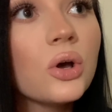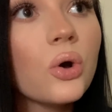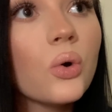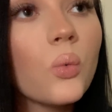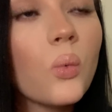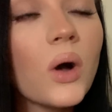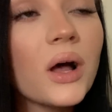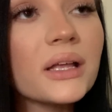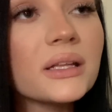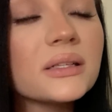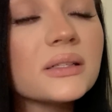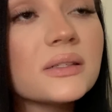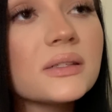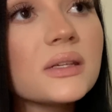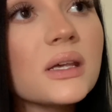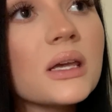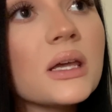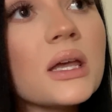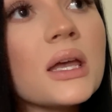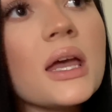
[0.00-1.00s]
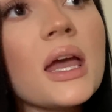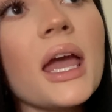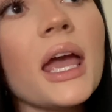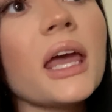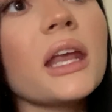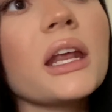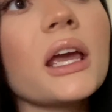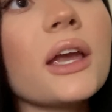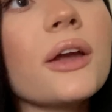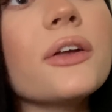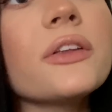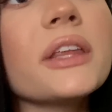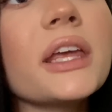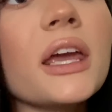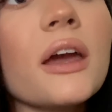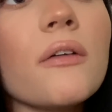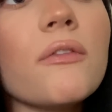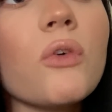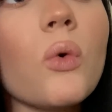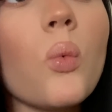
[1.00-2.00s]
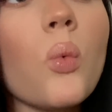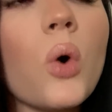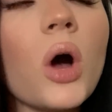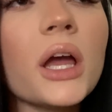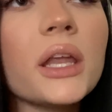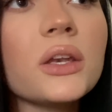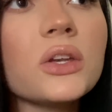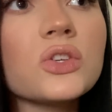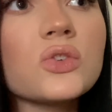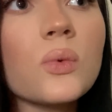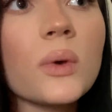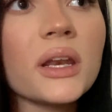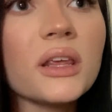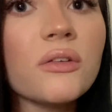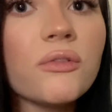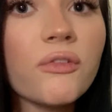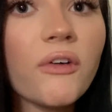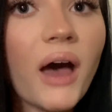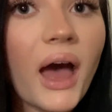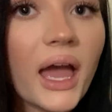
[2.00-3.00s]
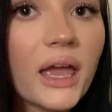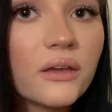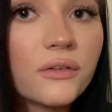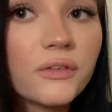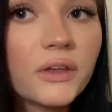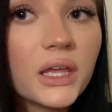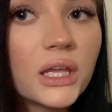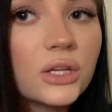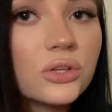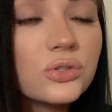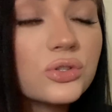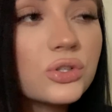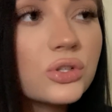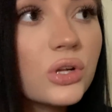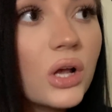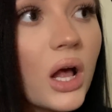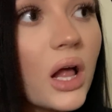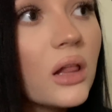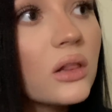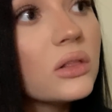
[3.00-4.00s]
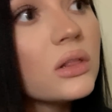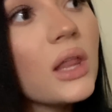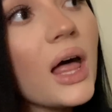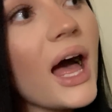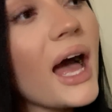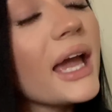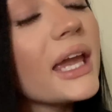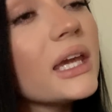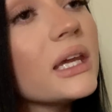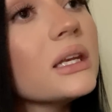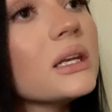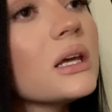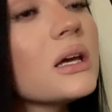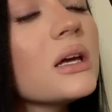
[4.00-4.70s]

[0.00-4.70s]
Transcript: ones, and I only have one 25-inch Align.